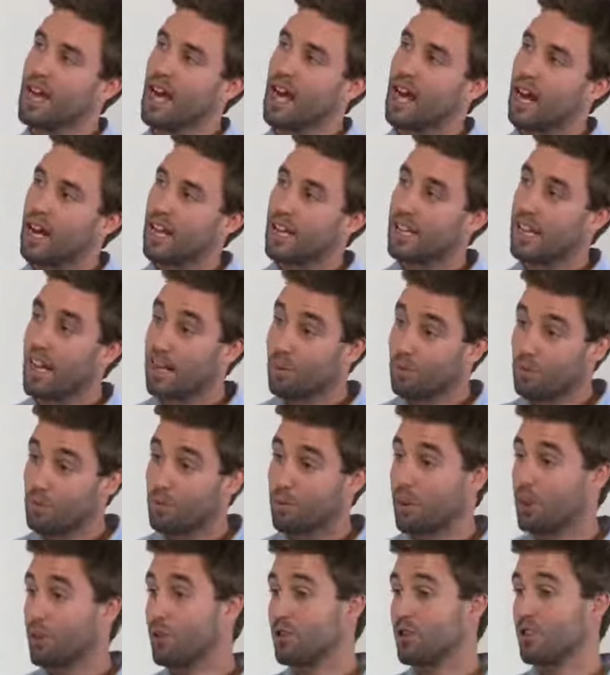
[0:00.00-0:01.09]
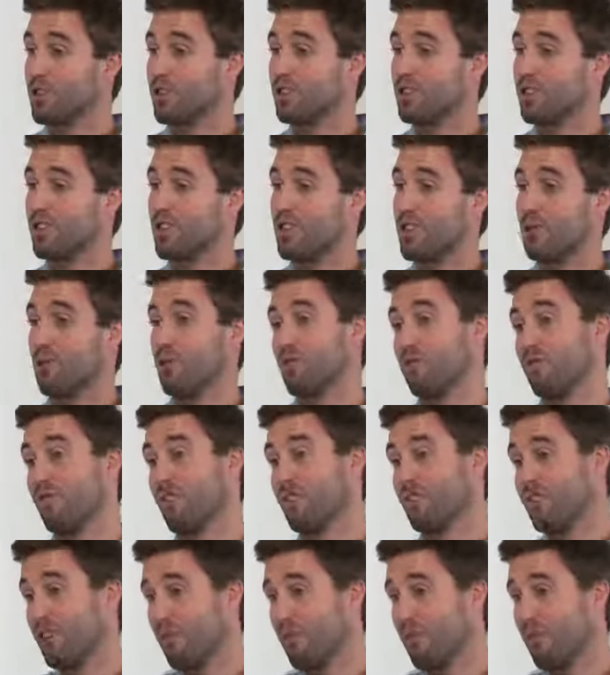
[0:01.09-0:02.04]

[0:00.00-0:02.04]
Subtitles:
I liked Hector because he was very